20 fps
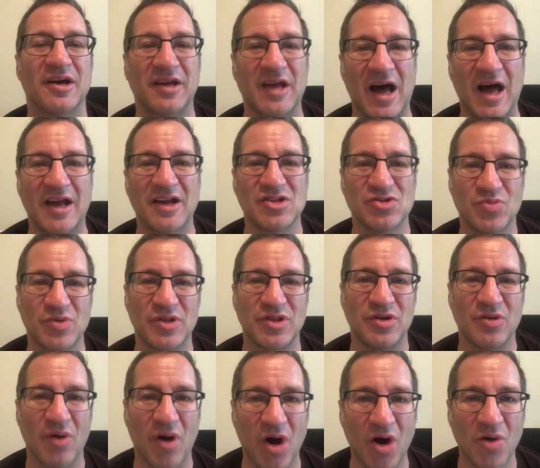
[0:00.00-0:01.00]
God is with
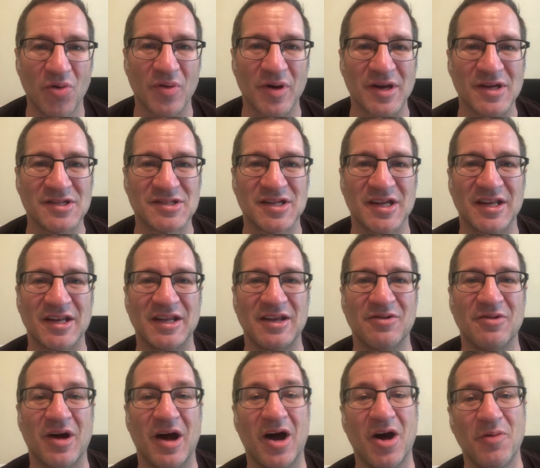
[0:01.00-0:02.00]
you always, and He
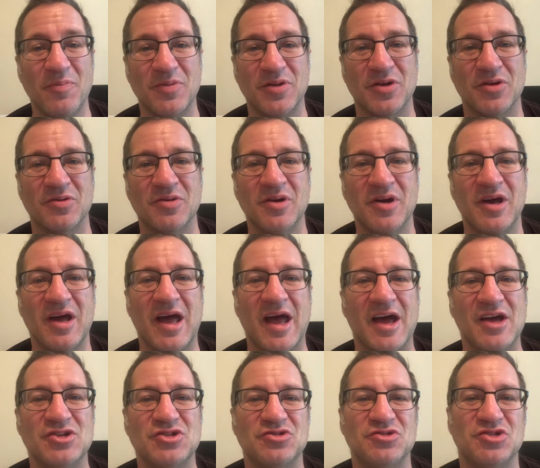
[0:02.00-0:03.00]
will help you
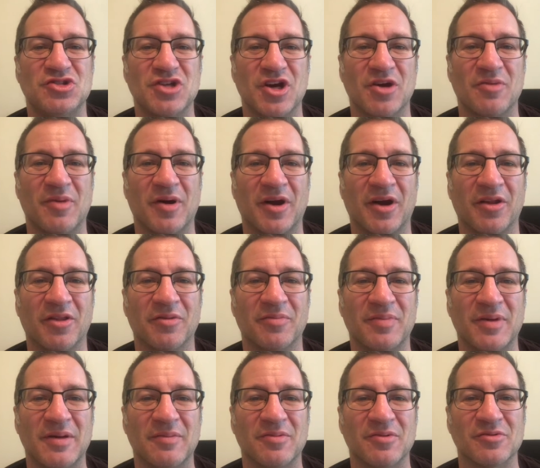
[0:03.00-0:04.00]
as you share about other
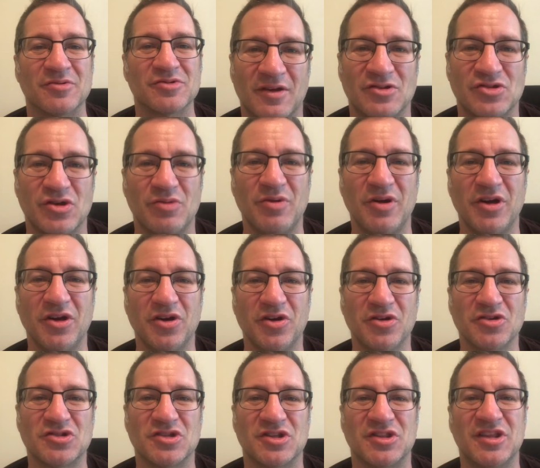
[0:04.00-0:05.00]
people. So I want to
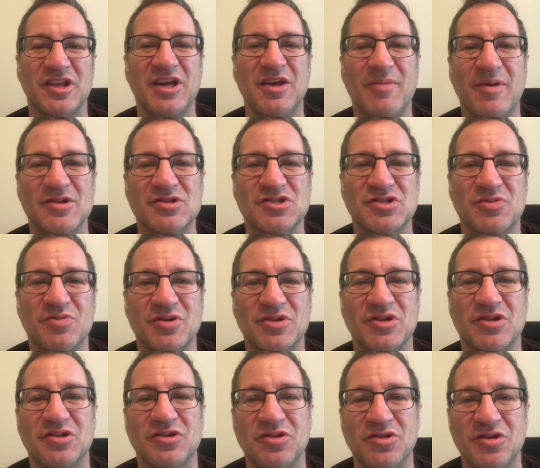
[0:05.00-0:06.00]
encourage you think about
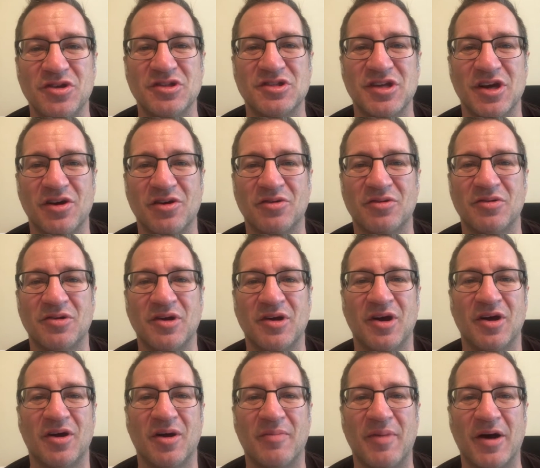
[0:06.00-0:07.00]
someone you, you can tell
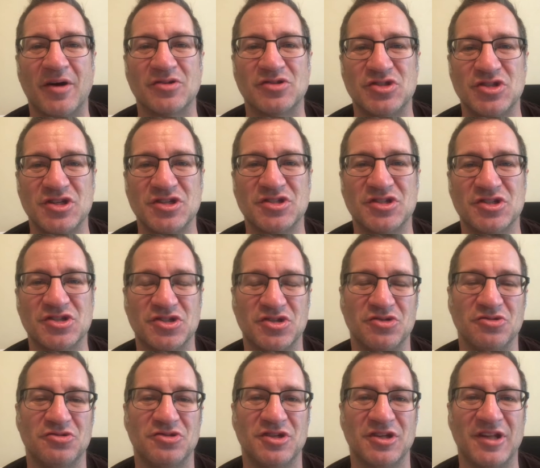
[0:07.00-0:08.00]
about Jesus
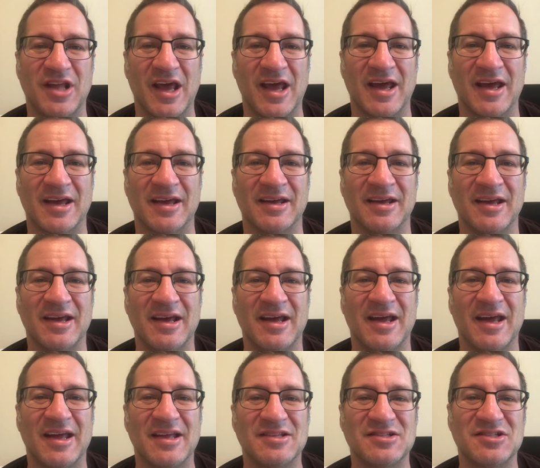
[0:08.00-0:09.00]
to today
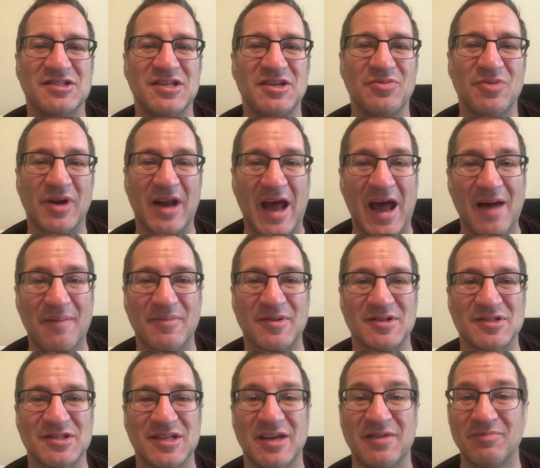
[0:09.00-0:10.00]
and see what
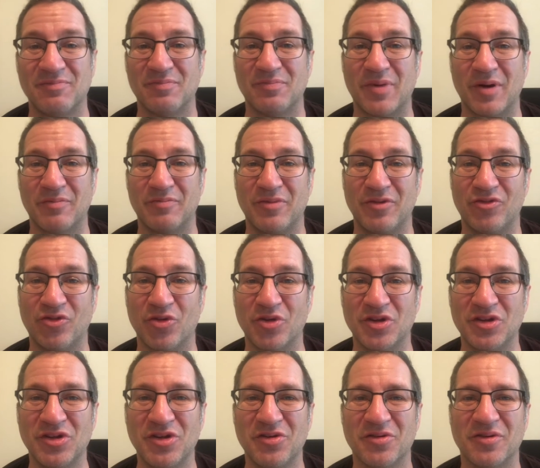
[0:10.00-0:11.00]
happens. And But before
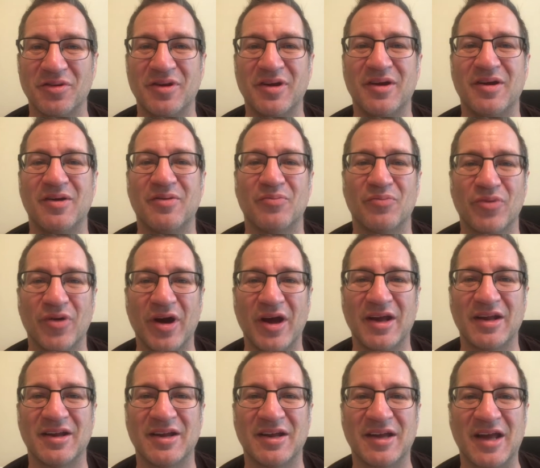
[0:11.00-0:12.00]
you do it,
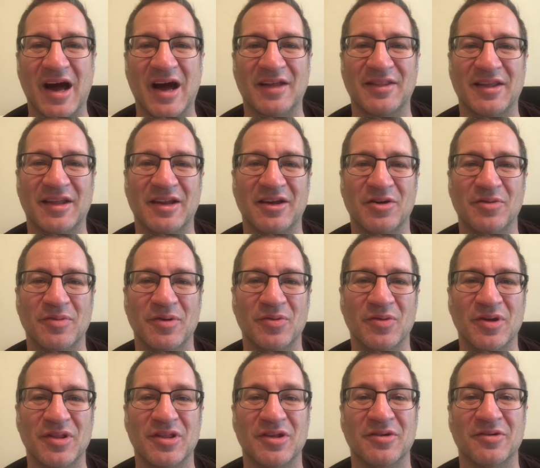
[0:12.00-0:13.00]
pray to God that He'll be
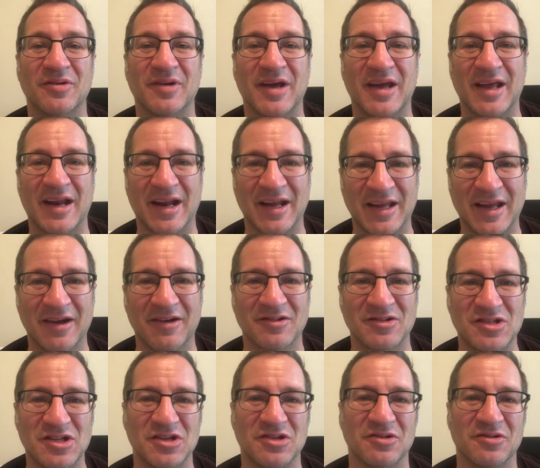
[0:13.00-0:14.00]
with you. And I
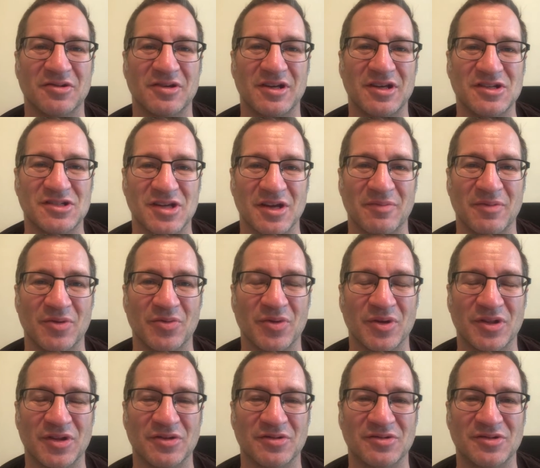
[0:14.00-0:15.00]
guarantee you, He's going to be
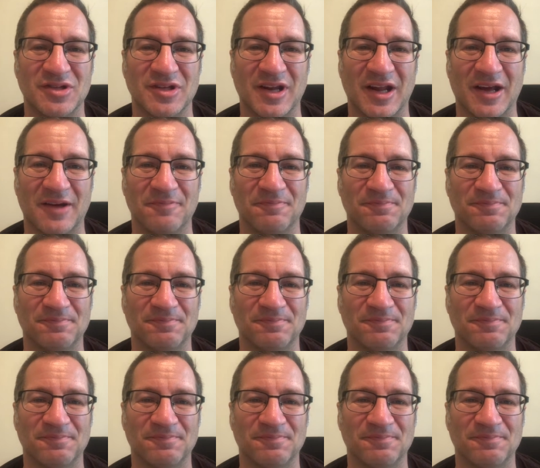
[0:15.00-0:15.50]
with you today.